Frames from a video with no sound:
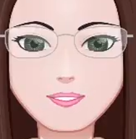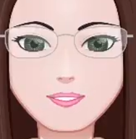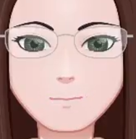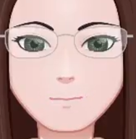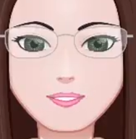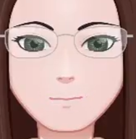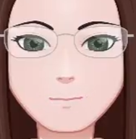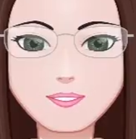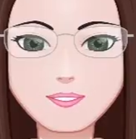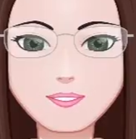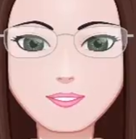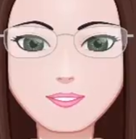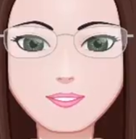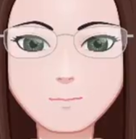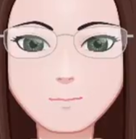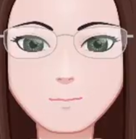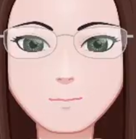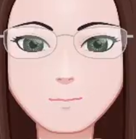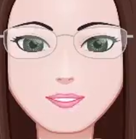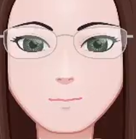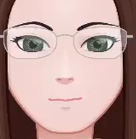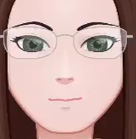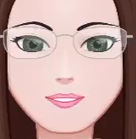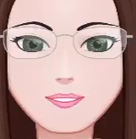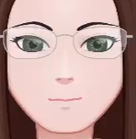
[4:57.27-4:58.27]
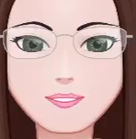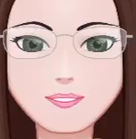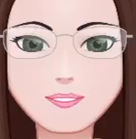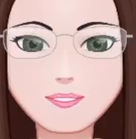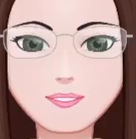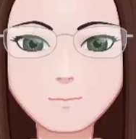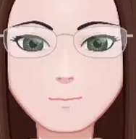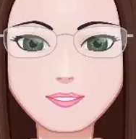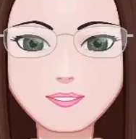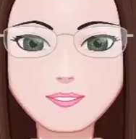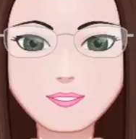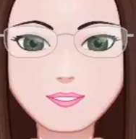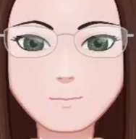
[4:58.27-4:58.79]
of a chip that doesn't
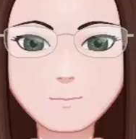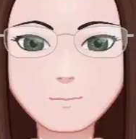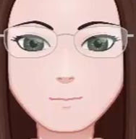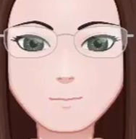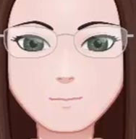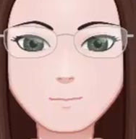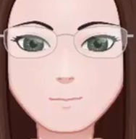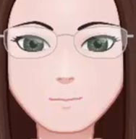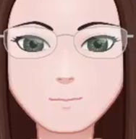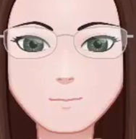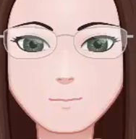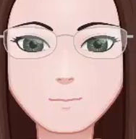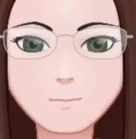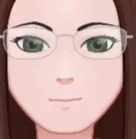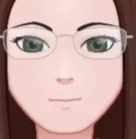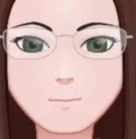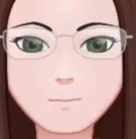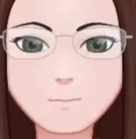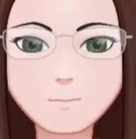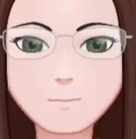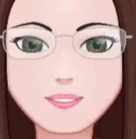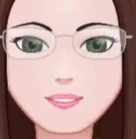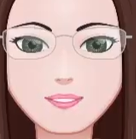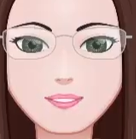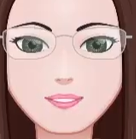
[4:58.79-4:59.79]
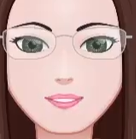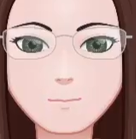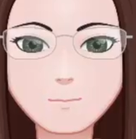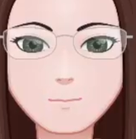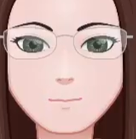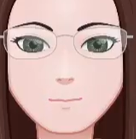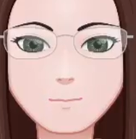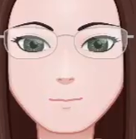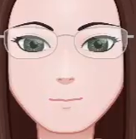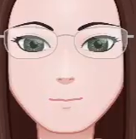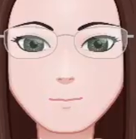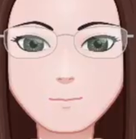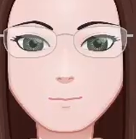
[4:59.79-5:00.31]
exist.
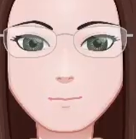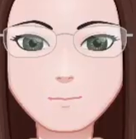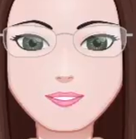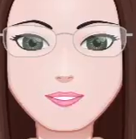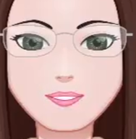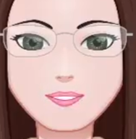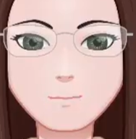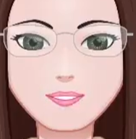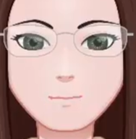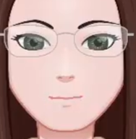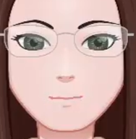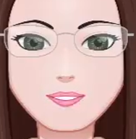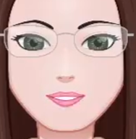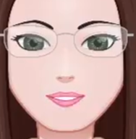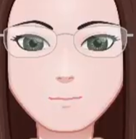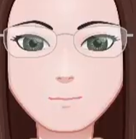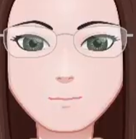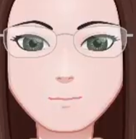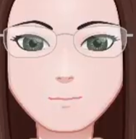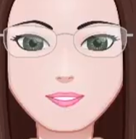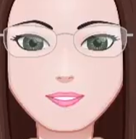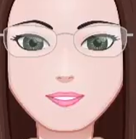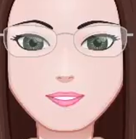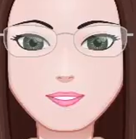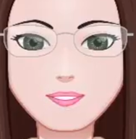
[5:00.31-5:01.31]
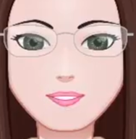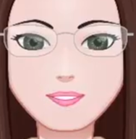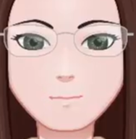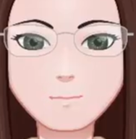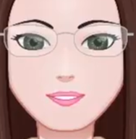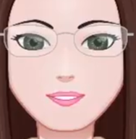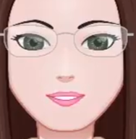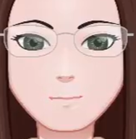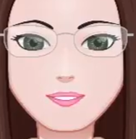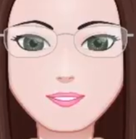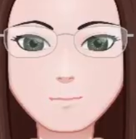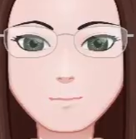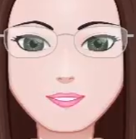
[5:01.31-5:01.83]
But she's going to look
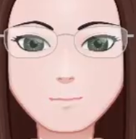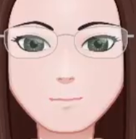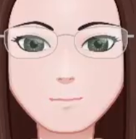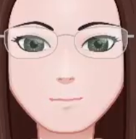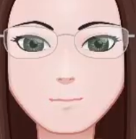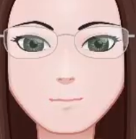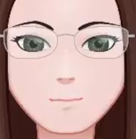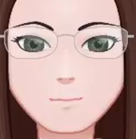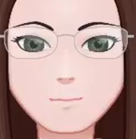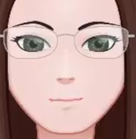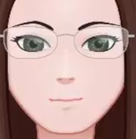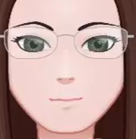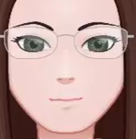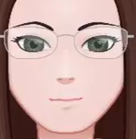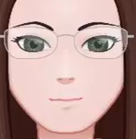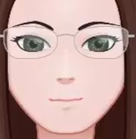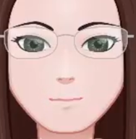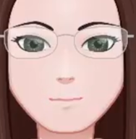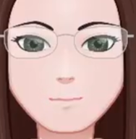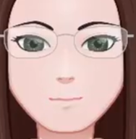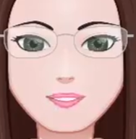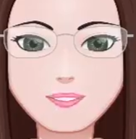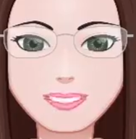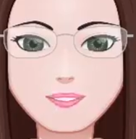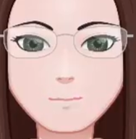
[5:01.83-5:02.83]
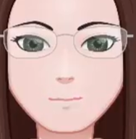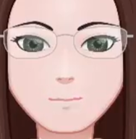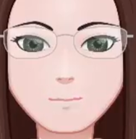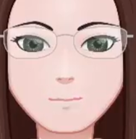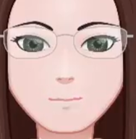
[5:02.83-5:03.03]
for it anyway. So,